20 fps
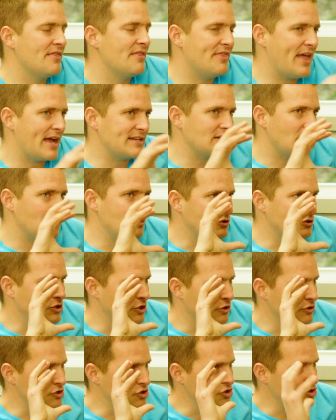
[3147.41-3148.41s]
that's how you
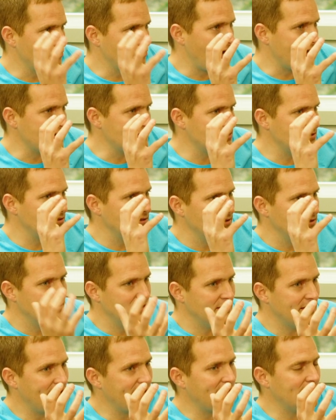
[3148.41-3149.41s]
turn stress,
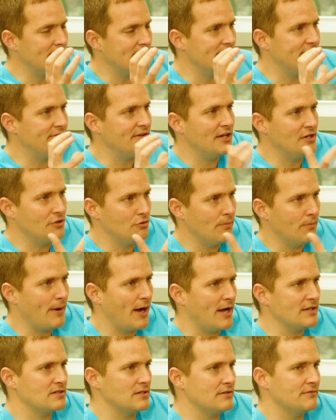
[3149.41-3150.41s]
the negative into a
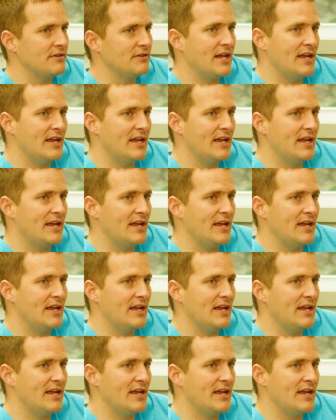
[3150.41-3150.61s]
positive